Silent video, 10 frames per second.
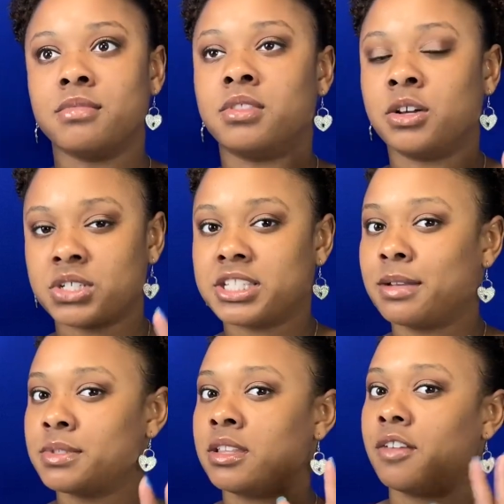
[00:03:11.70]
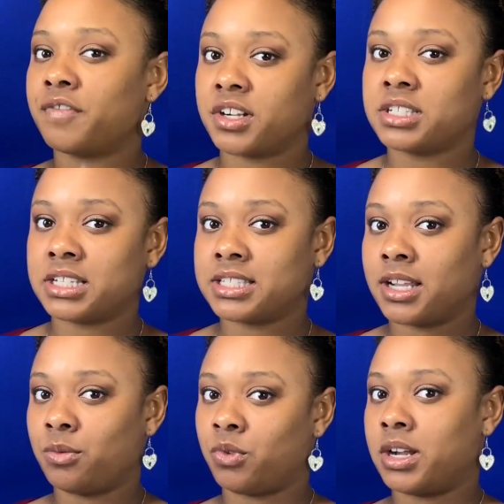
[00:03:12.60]
those tips in the first
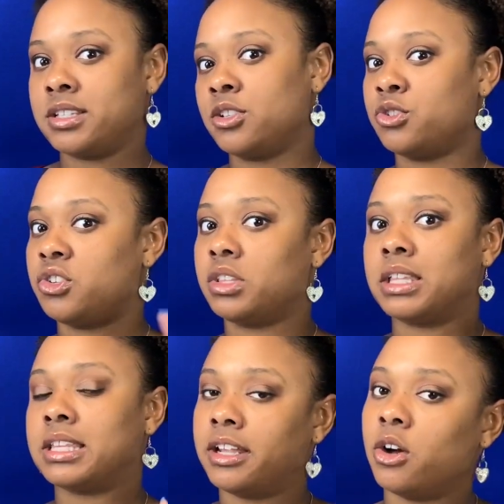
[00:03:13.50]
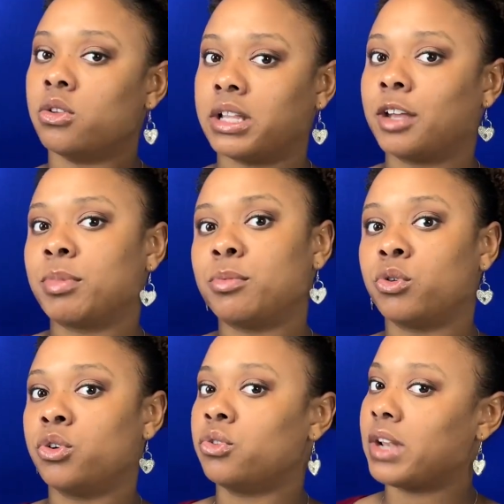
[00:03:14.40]
exam, where I told you that they don't like people
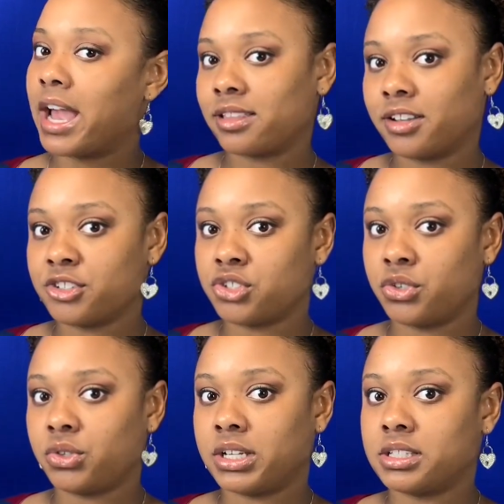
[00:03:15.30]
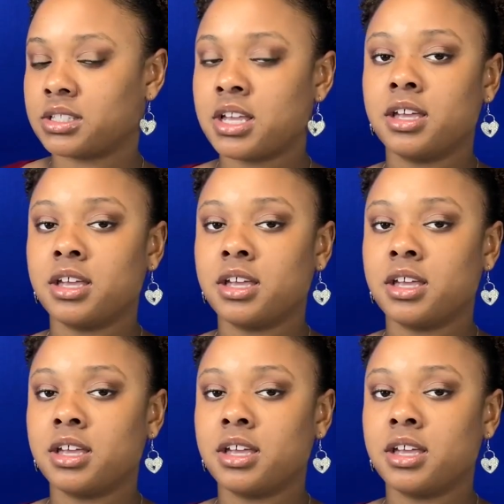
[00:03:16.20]
who nag their students.